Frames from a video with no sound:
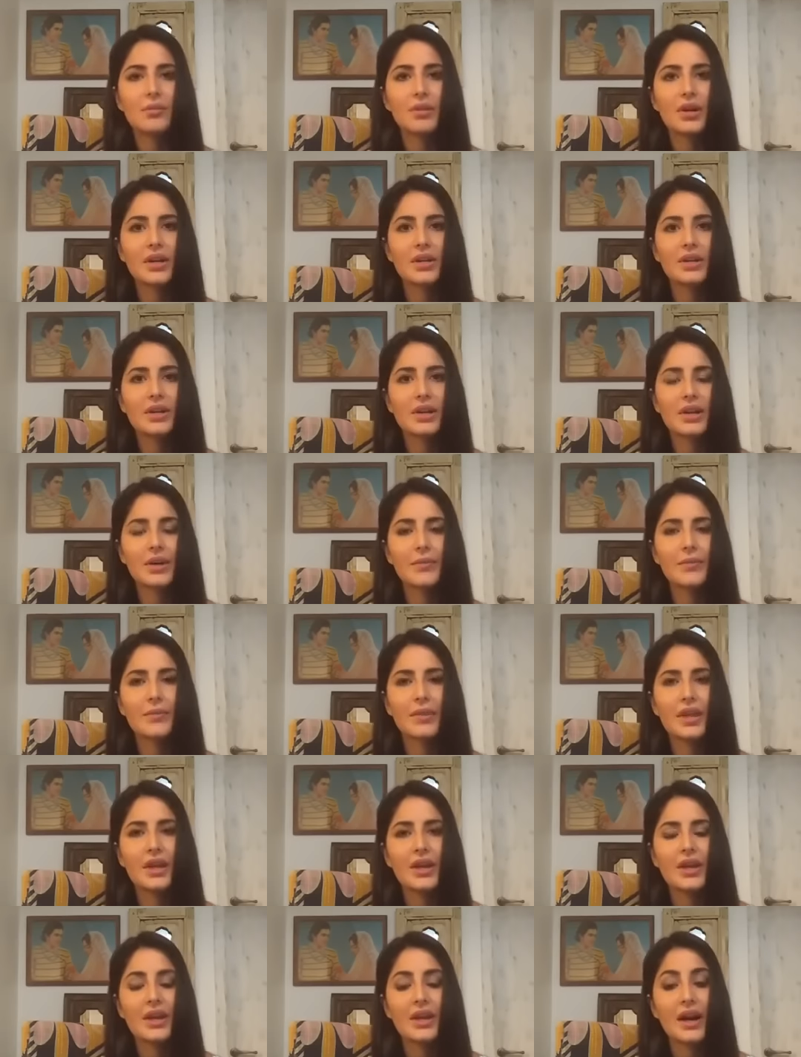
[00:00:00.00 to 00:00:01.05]
But
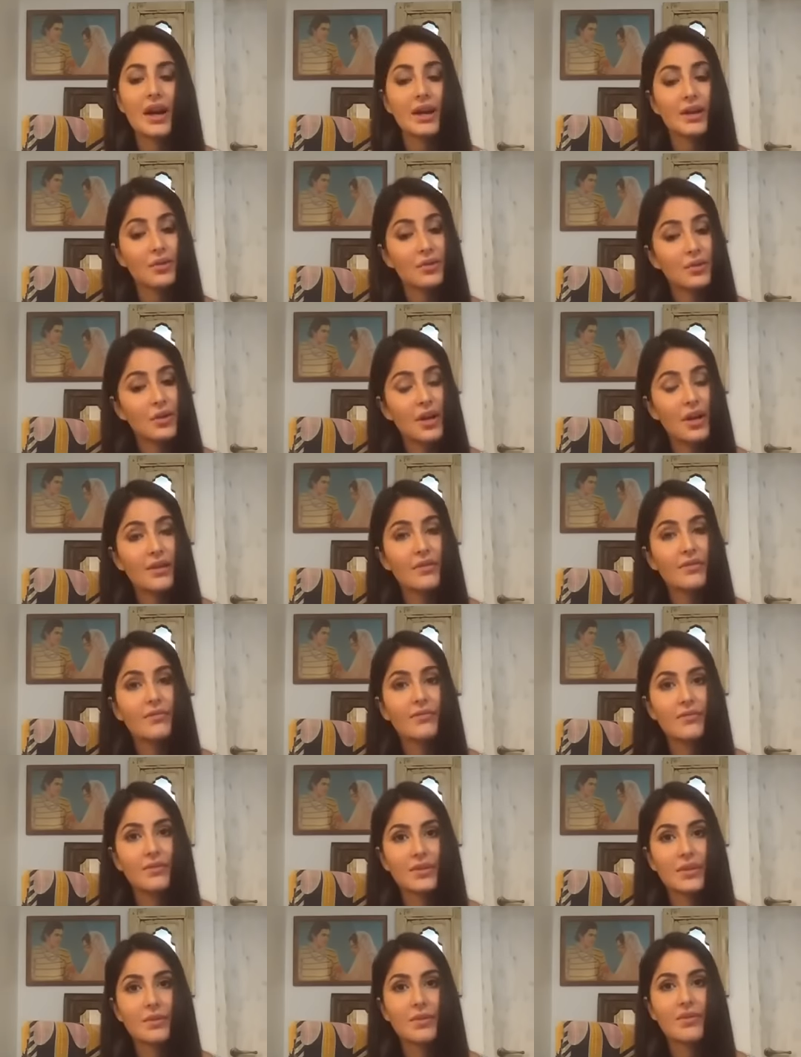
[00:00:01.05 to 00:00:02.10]
I do love
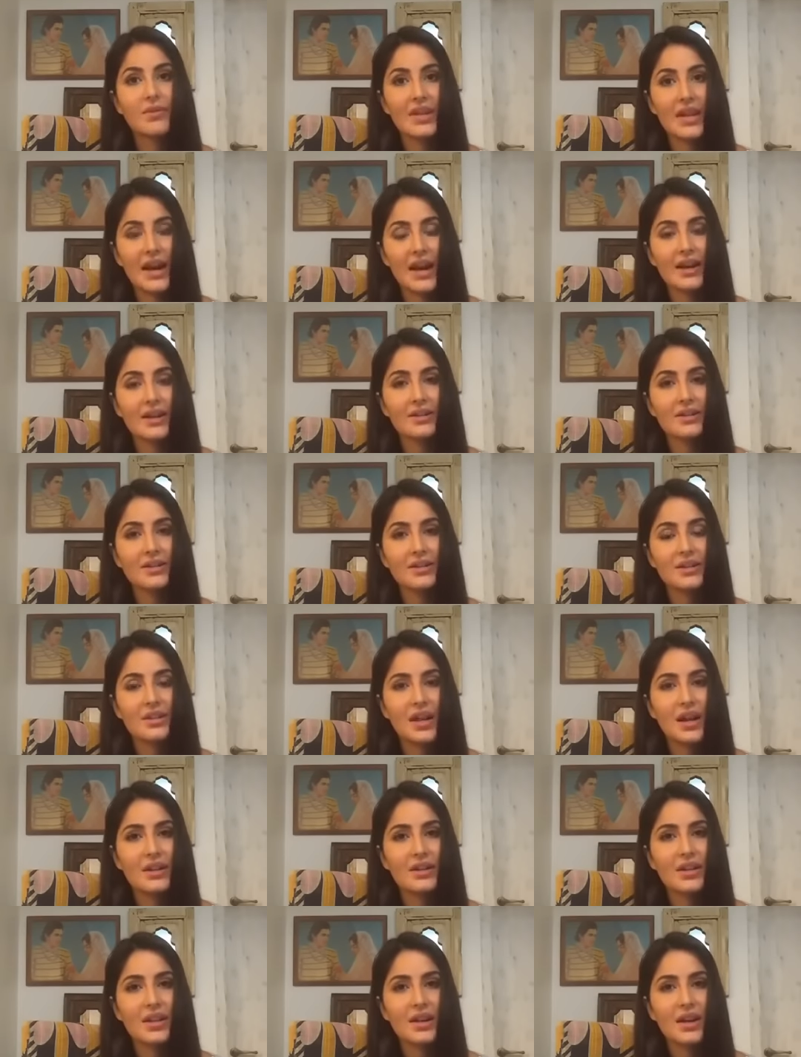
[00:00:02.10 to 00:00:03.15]
some of the actors
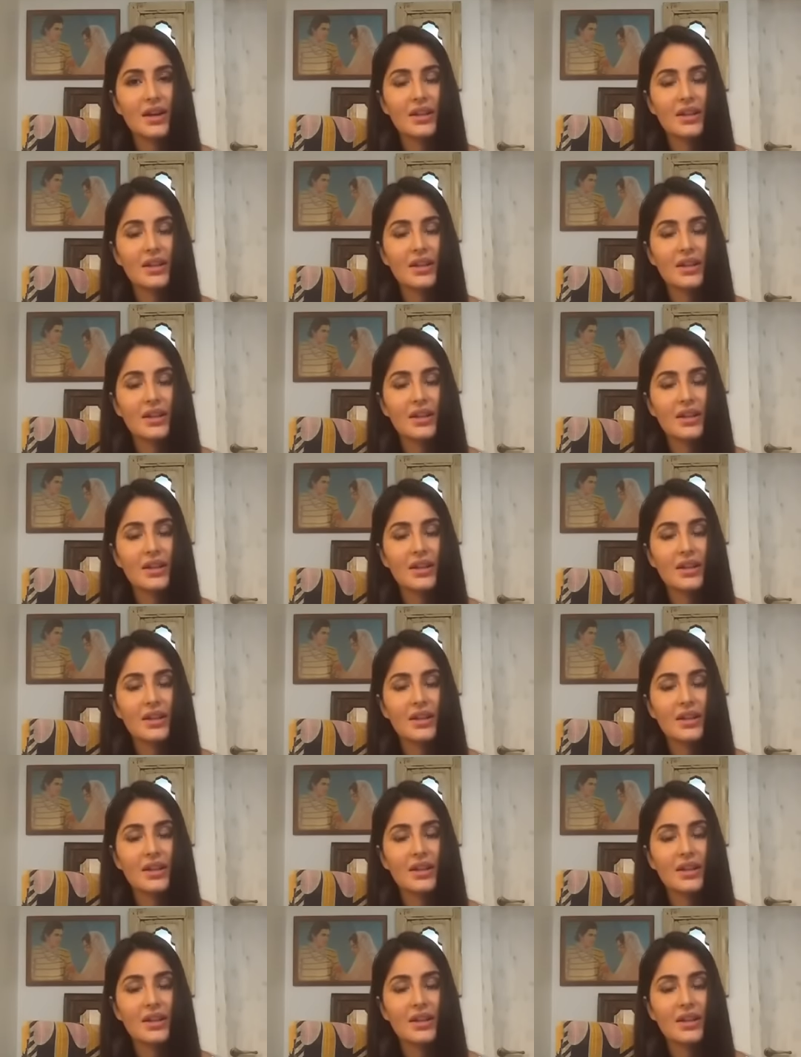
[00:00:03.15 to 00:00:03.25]
down there.